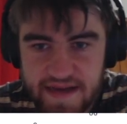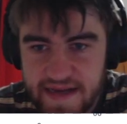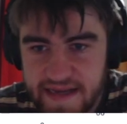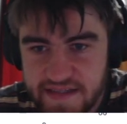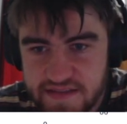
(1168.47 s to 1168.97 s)

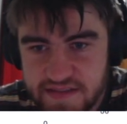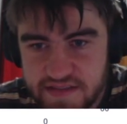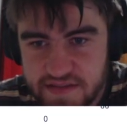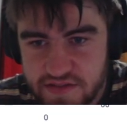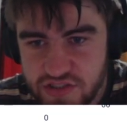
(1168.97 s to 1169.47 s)

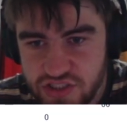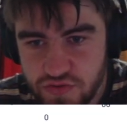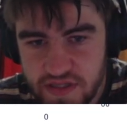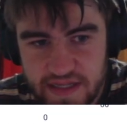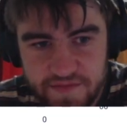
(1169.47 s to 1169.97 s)
8
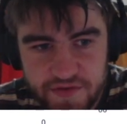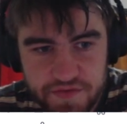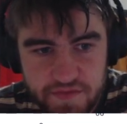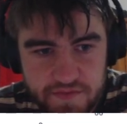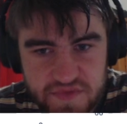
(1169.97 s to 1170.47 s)
to
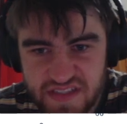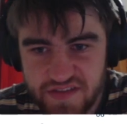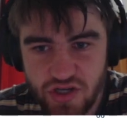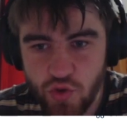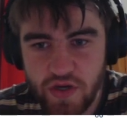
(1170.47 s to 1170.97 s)
11,
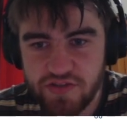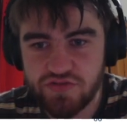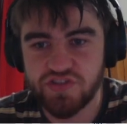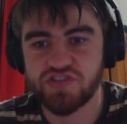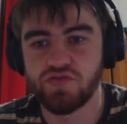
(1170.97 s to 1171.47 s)
no
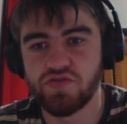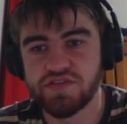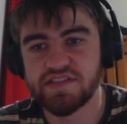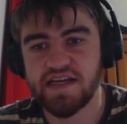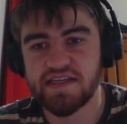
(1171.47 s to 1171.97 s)
100
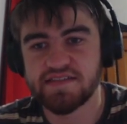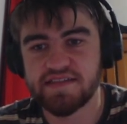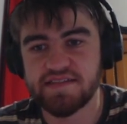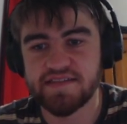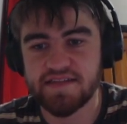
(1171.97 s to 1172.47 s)
scores as
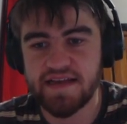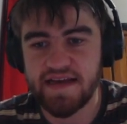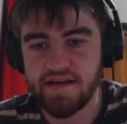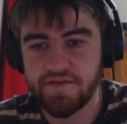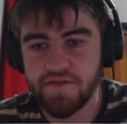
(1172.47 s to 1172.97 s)
he didn't
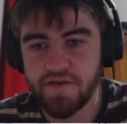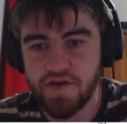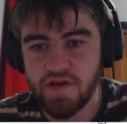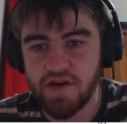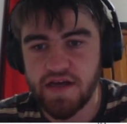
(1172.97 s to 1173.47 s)
have.
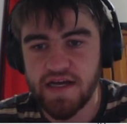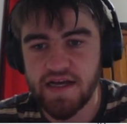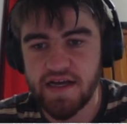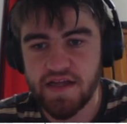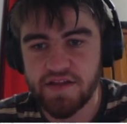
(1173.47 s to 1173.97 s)

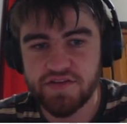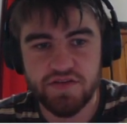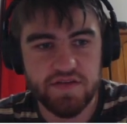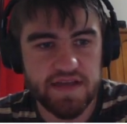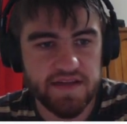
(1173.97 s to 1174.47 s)

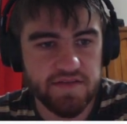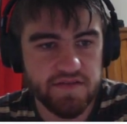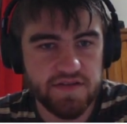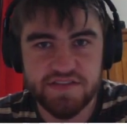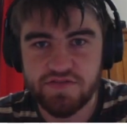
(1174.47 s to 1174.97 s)
And
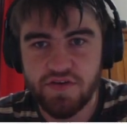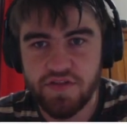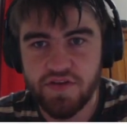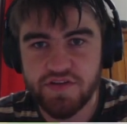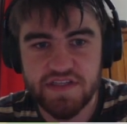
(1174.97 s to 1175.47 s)
let's look
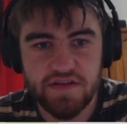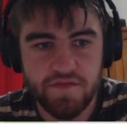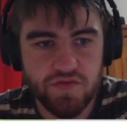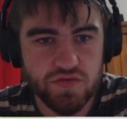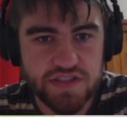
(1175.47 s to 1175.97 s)
at 13 and
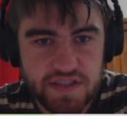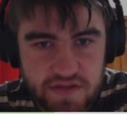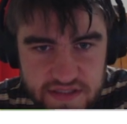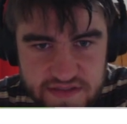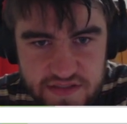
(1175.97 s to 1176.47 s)
14.
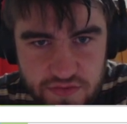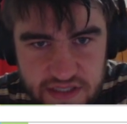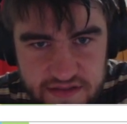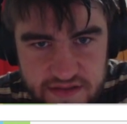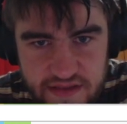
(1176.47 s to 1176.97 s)
Let's see what
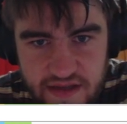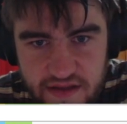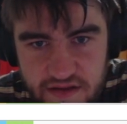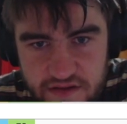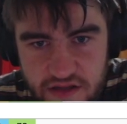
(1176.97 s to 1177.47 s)
he did
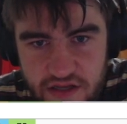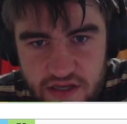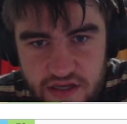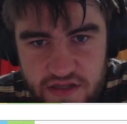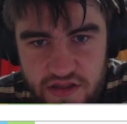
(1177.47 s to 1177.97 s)
there.
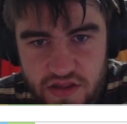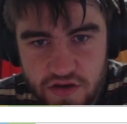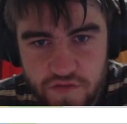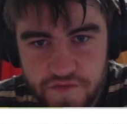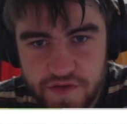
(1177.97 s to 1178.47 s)

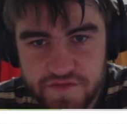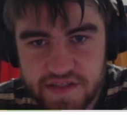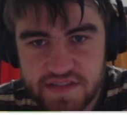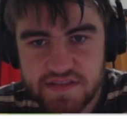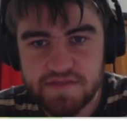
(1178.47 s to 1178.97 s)
Low
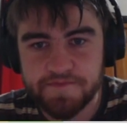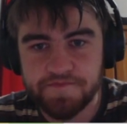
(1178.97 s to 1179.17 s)
50s.